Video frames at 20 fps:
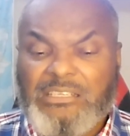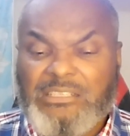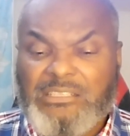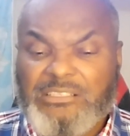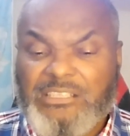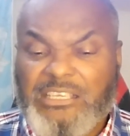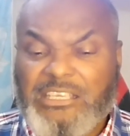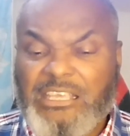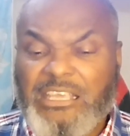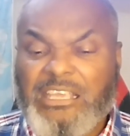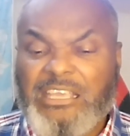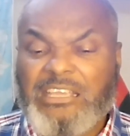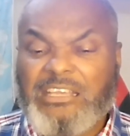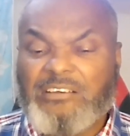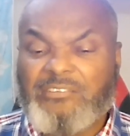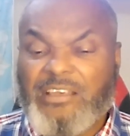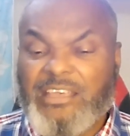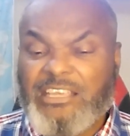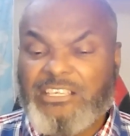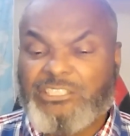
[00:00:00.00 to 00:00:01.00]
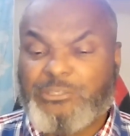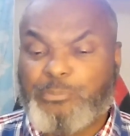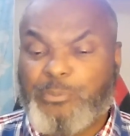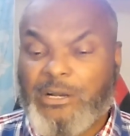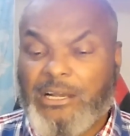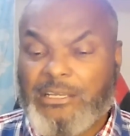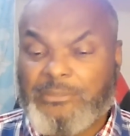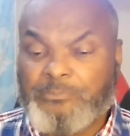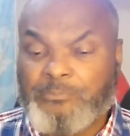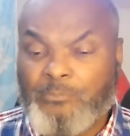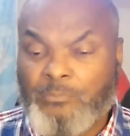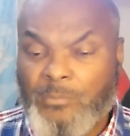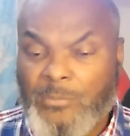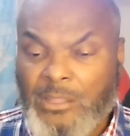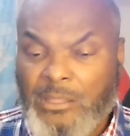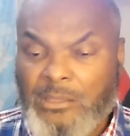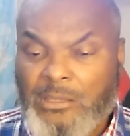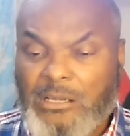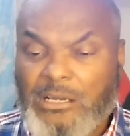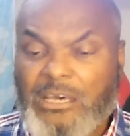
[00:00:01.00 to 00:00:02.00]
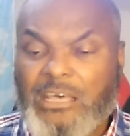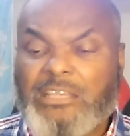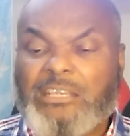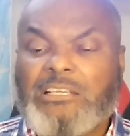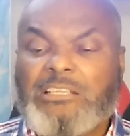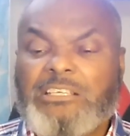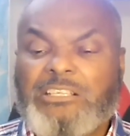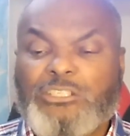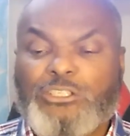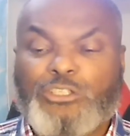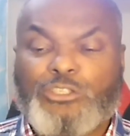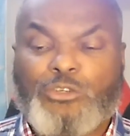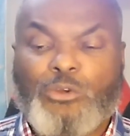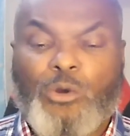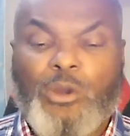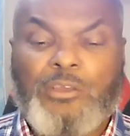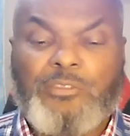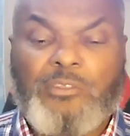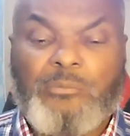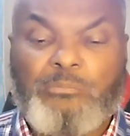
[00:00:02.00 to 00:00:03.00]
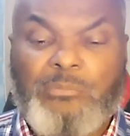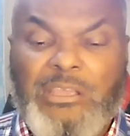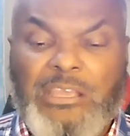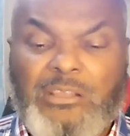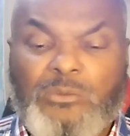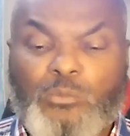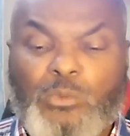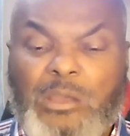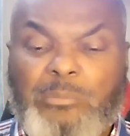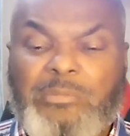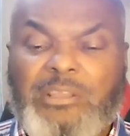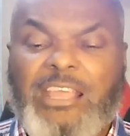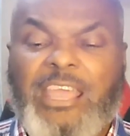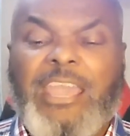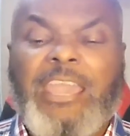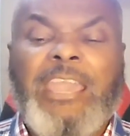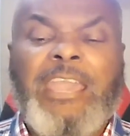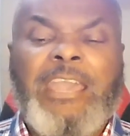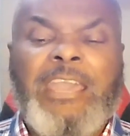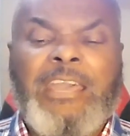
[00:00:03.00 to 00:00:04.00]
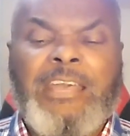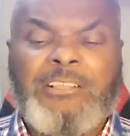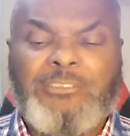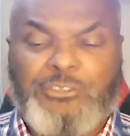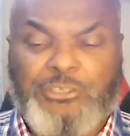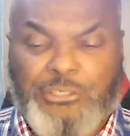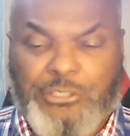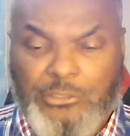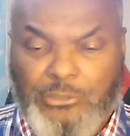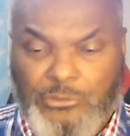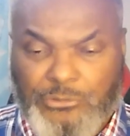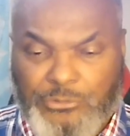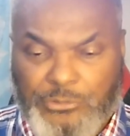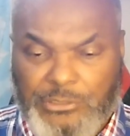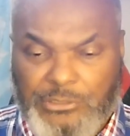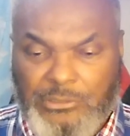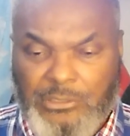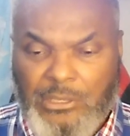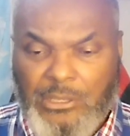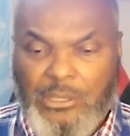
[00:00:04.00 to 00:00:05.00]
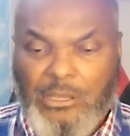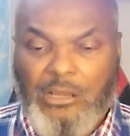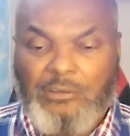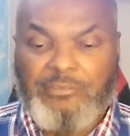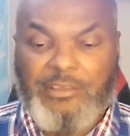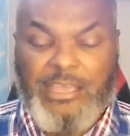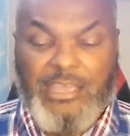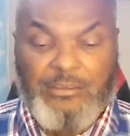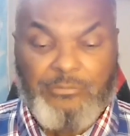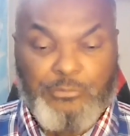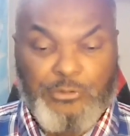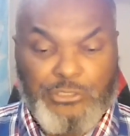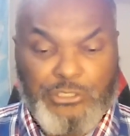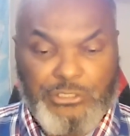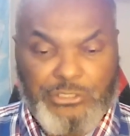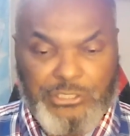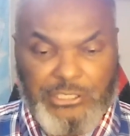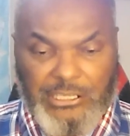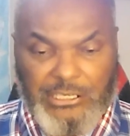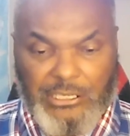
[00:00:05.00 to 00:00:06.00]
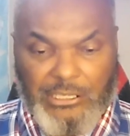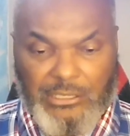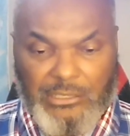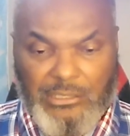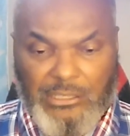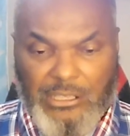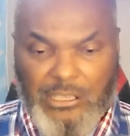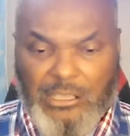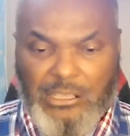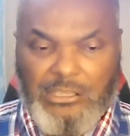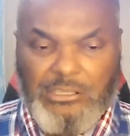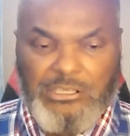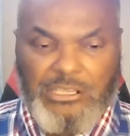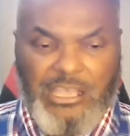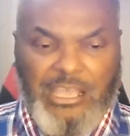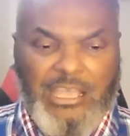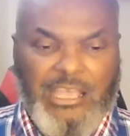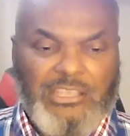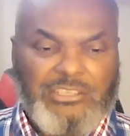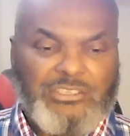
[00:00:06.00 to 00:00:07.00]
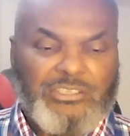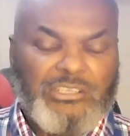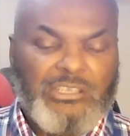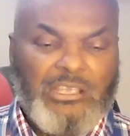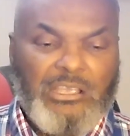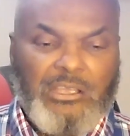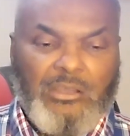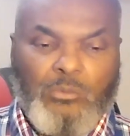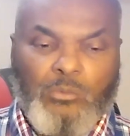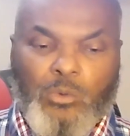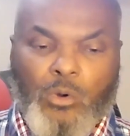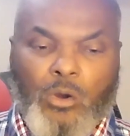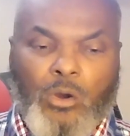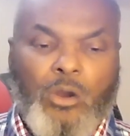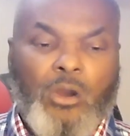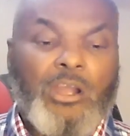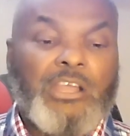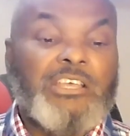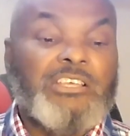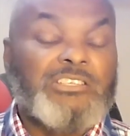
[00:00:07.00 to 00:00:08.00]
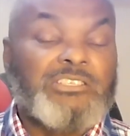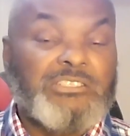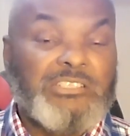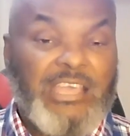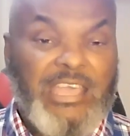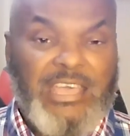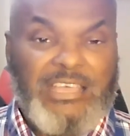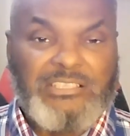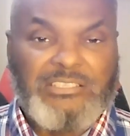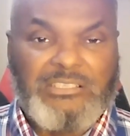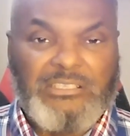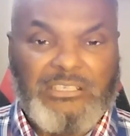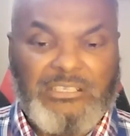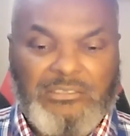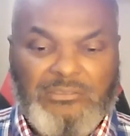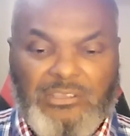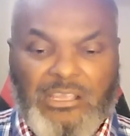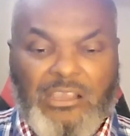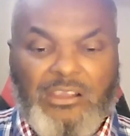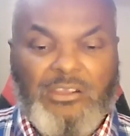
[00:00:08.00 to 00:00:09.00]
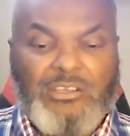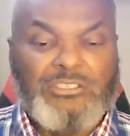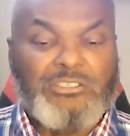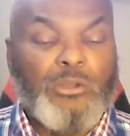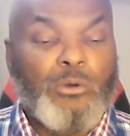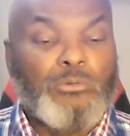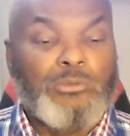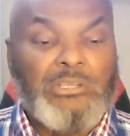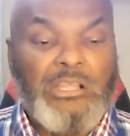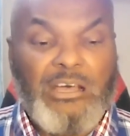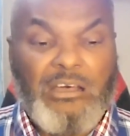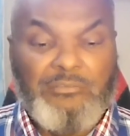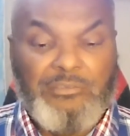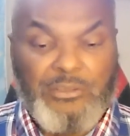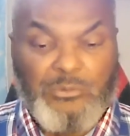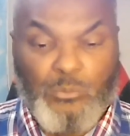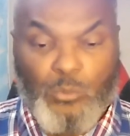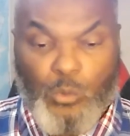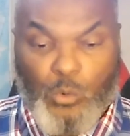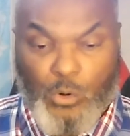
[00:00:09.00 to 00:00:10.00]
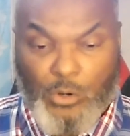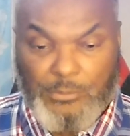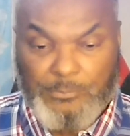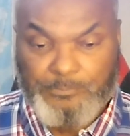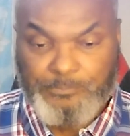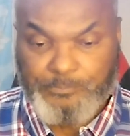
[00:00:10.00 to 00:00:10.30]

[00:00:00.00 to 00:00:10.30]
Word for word: the king of Eshbon, utterly destroying the men, women, and children of every city. Yes, war is nasty. There is no love in war